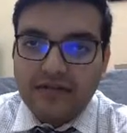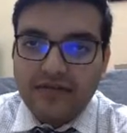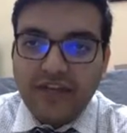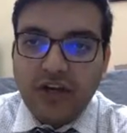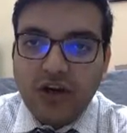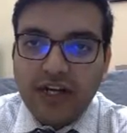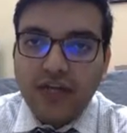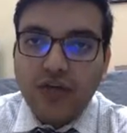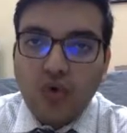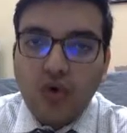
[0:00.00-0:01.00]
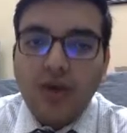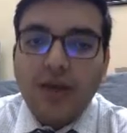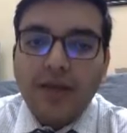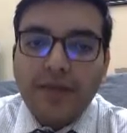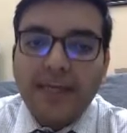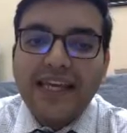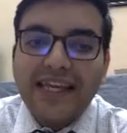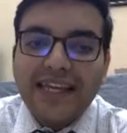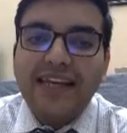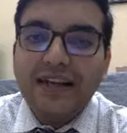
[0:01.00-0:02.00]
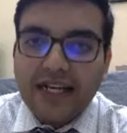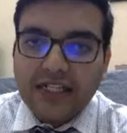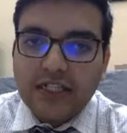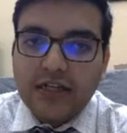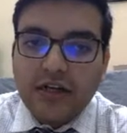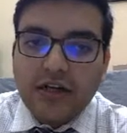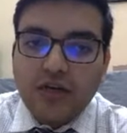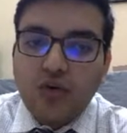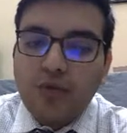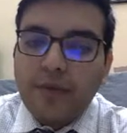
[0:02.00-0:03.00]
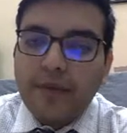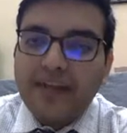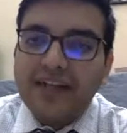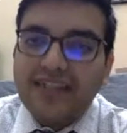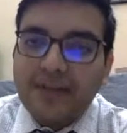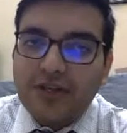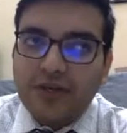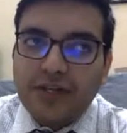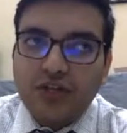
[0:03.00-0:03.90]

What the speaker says: We call it no PE letter, no permanent establishment.